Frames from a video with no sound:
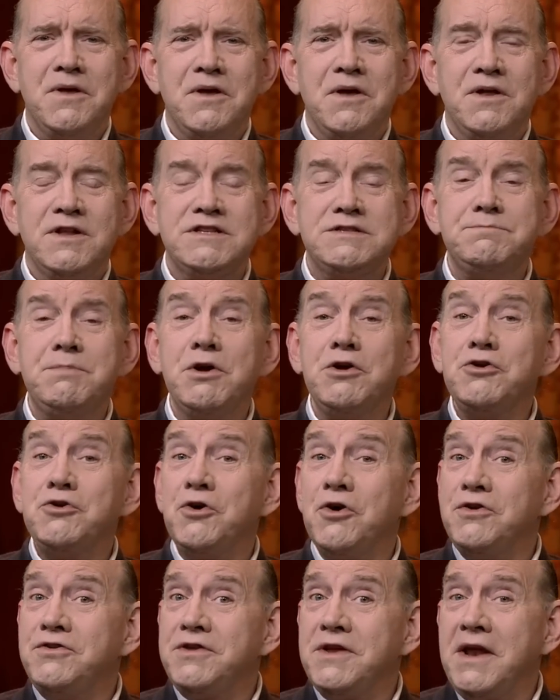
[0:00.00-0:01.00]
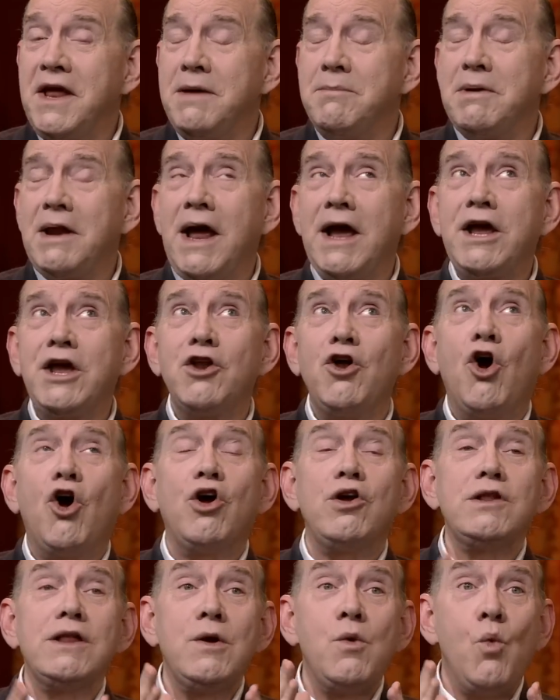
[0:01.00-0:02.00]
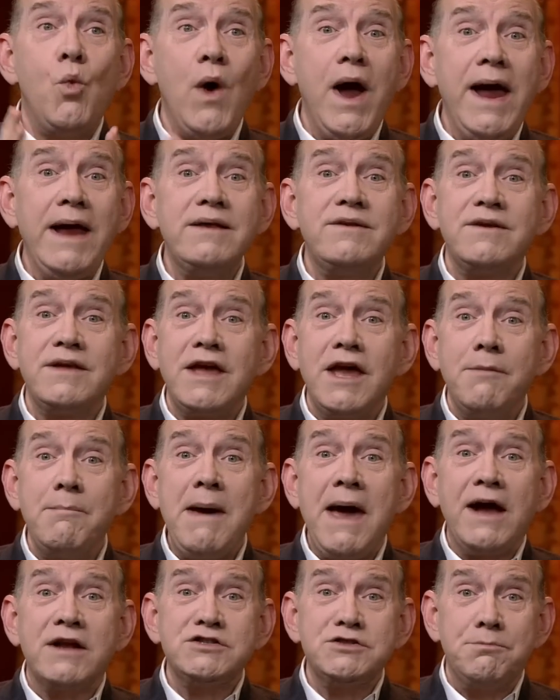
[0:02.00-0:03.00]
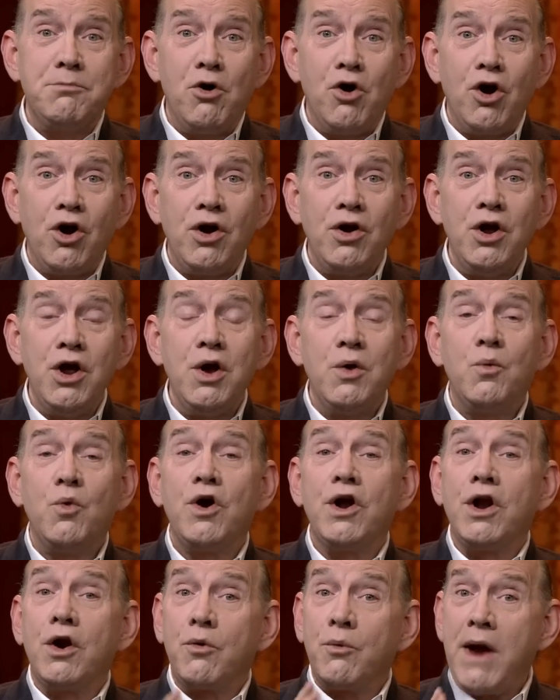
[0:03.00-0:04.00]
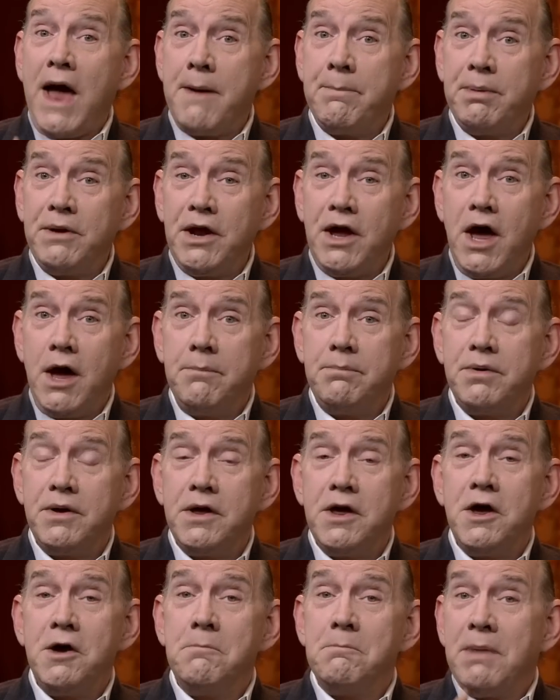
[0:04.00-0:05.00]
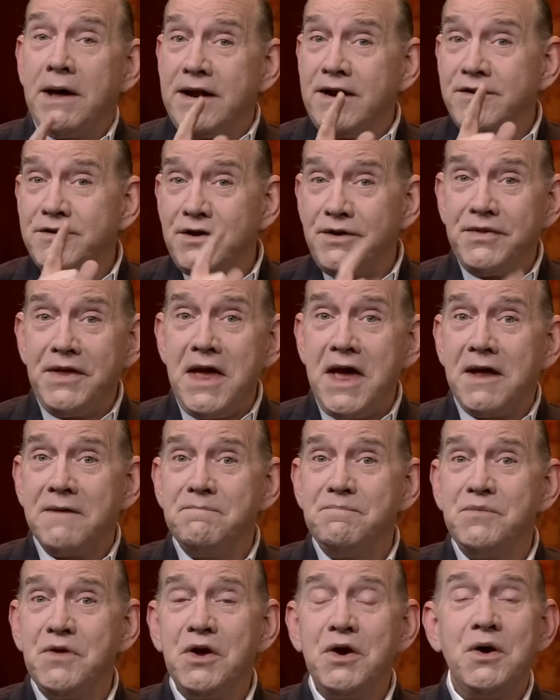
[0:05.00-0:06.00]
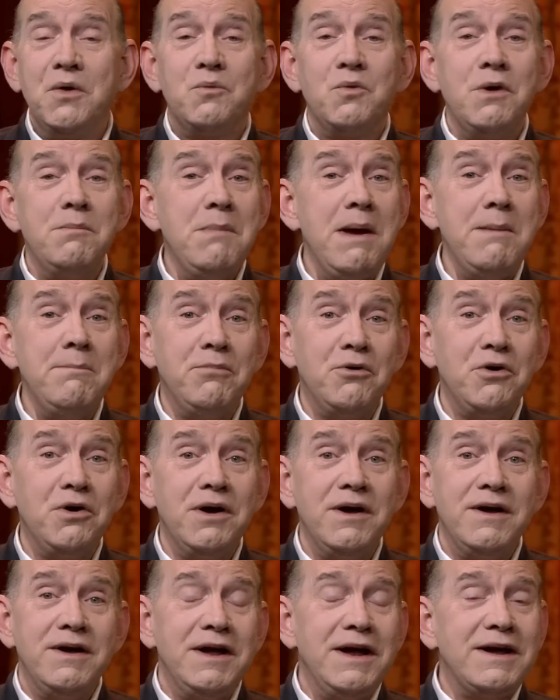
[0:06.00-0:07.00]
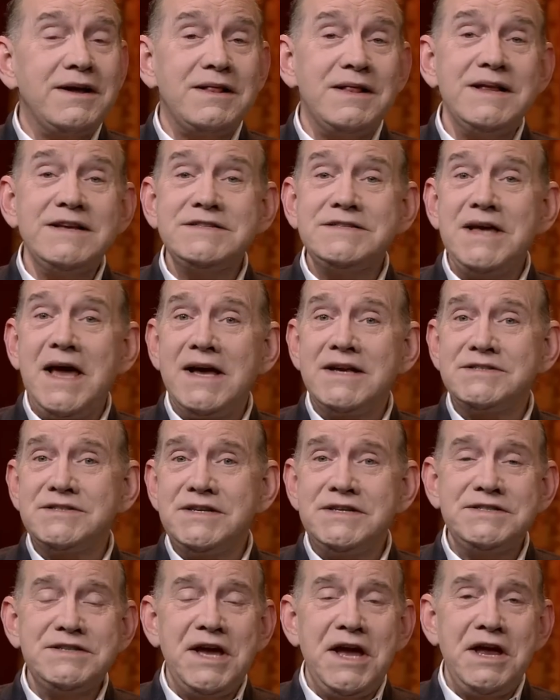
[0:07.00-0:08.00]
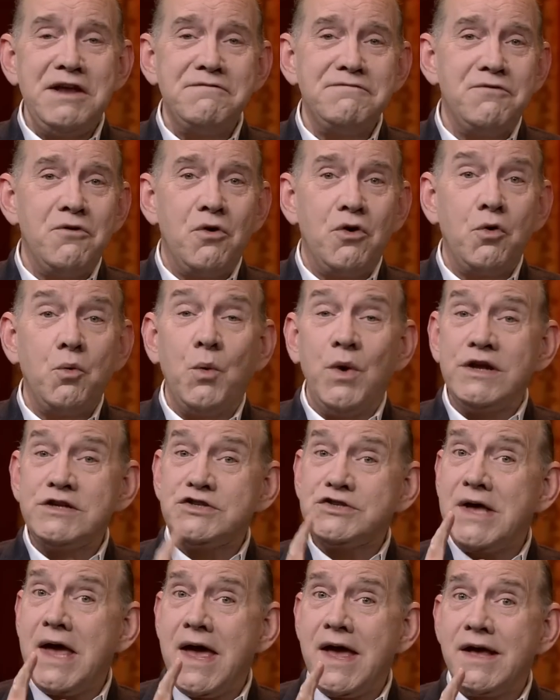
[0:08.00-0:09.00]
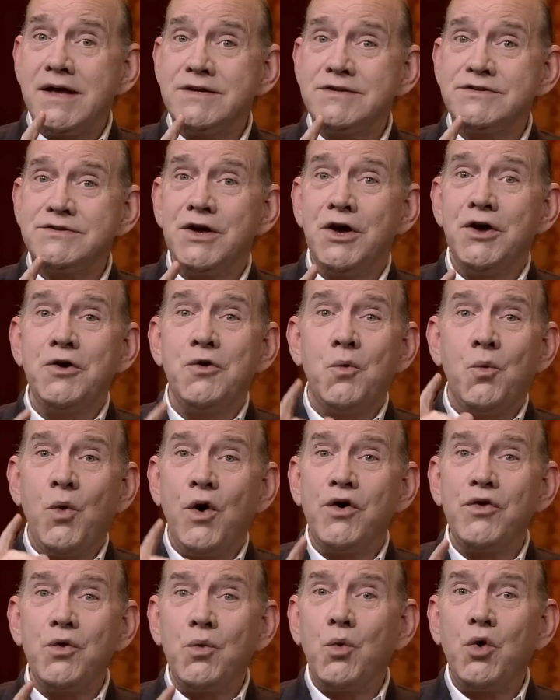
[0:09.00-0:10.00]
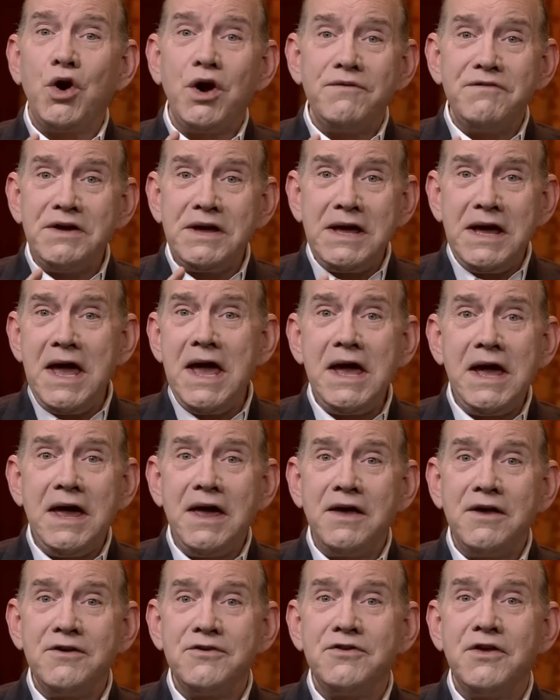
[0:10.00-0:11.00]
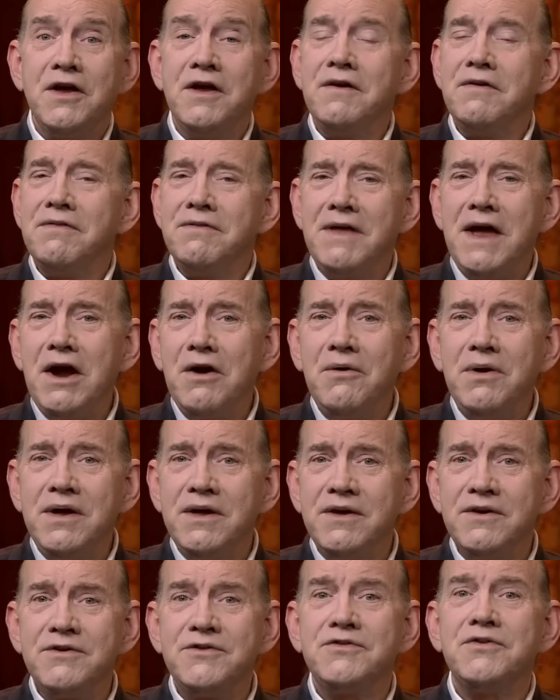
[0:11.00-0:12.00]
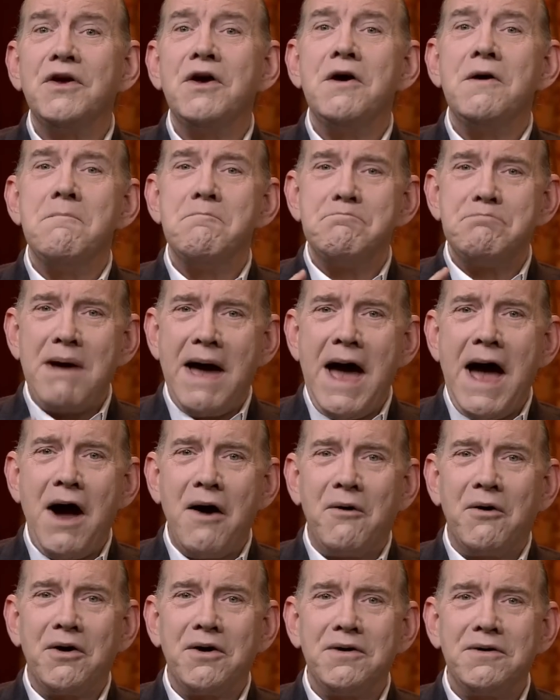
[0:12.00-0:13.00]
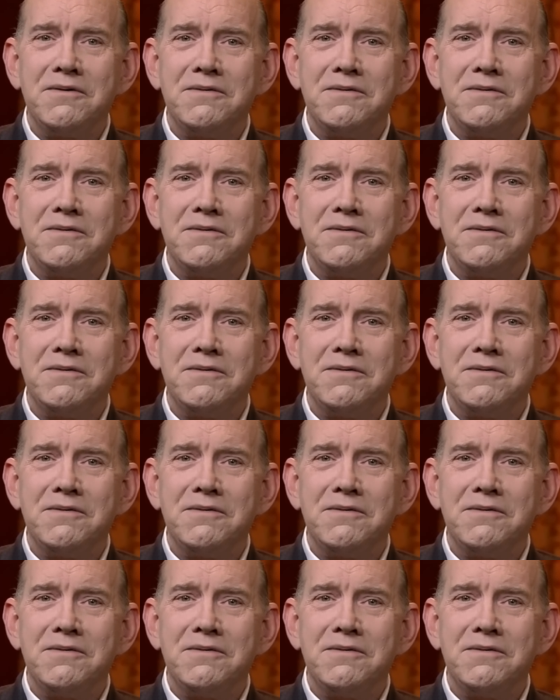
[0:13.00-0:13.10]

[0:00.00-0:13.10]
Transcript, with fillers: It's been good today, but I can hardly wait to get back tomorrow. We're going to wrap it up. But until then, Remember Ecclesiastes 8:4, which says, "Where the word of a king is, there is power."